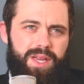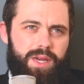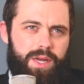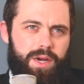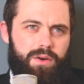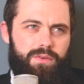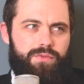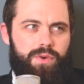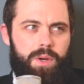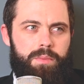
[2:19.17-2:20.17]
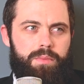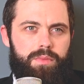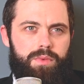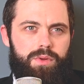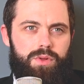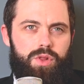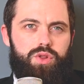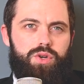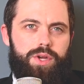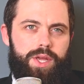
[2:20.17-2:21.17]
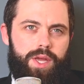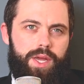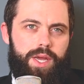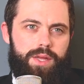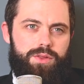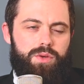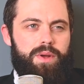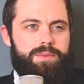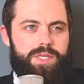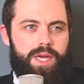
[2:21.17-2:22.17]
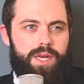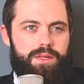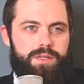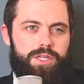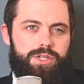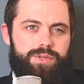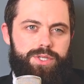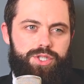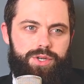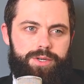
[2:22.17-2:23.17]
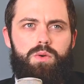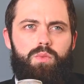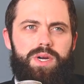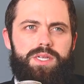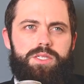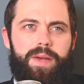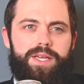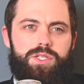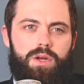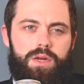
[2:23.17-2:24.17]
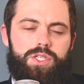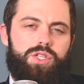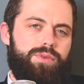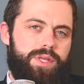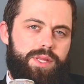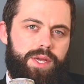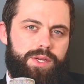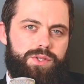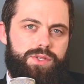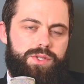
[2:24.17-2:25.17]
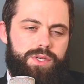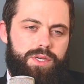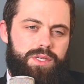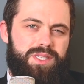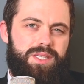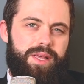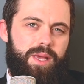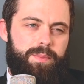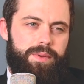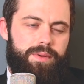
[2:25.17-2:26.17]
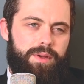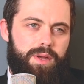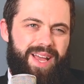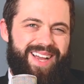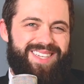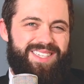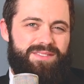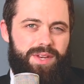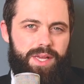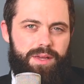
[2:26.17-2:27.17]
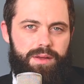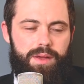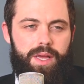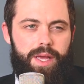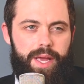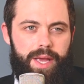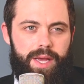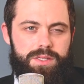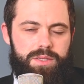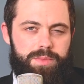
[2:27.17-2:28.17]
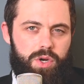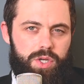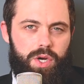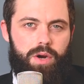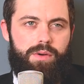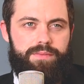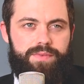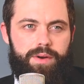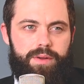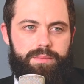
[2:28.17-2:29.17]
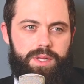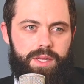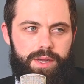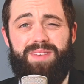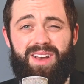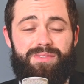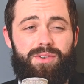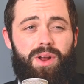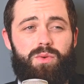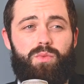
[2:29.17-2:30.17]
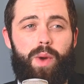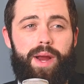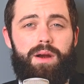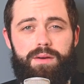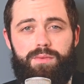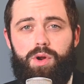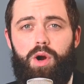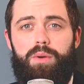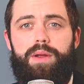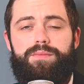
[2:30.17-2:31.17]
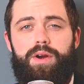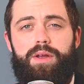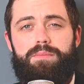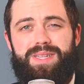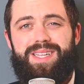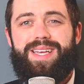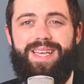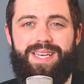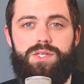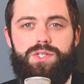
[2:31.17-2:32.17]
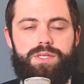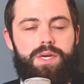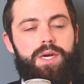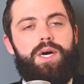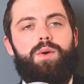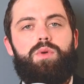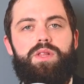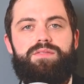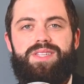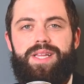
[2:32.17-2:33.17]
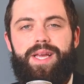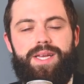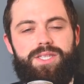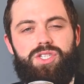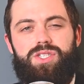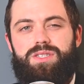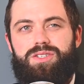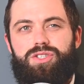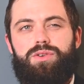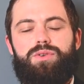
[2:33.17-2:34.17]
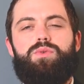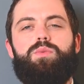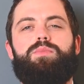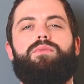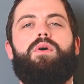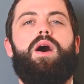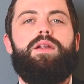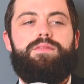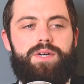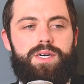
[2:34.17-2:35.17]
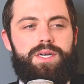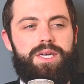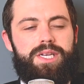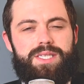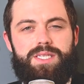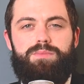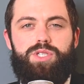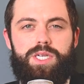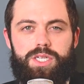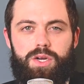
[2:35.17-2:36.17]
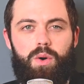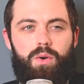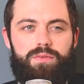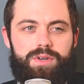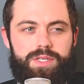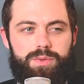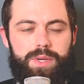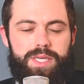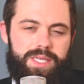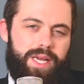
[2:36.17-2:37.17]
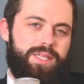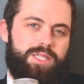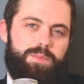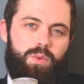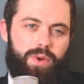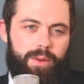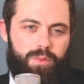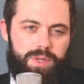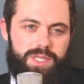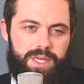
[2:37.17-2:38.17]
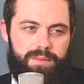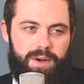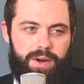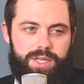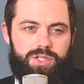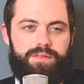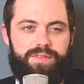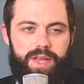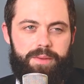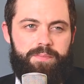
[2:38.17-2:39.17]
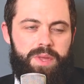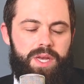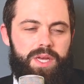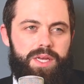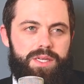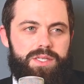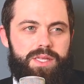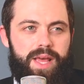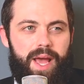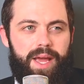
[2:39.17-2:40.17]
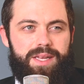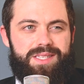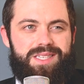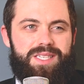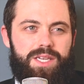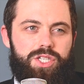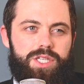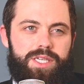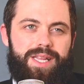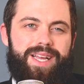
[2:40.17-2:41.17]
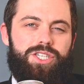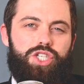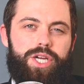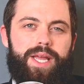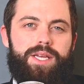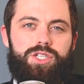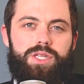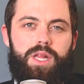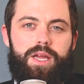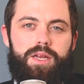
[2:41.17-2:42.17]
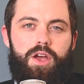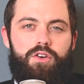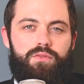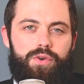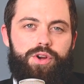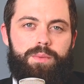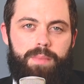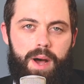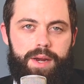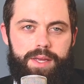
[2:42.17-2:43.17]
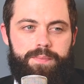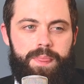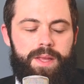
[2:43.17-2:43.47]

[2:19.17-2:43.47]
Now, from looking at the website and the literature, what is based on is three things: sleep, activity, and something called heart rate variability. Now, if you're not aware of what heart rate variability is, we'll leave a link. It's just too broad of a subject to go over in 20 seconds. But what I will say about HRV is that it's essentially like a check engine light for your body.